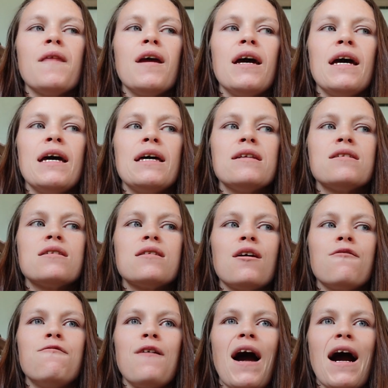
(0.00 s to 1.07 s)
It's the
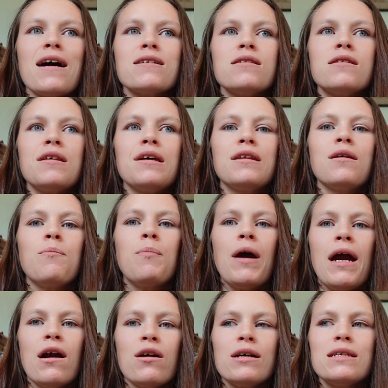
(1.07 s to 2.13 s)
fact that the
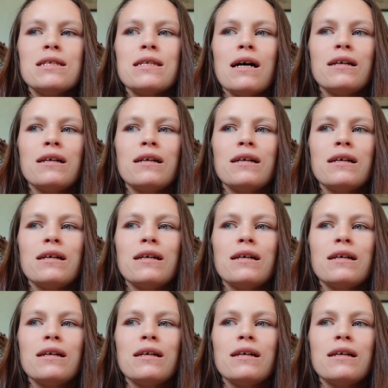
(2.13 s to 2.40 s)
parents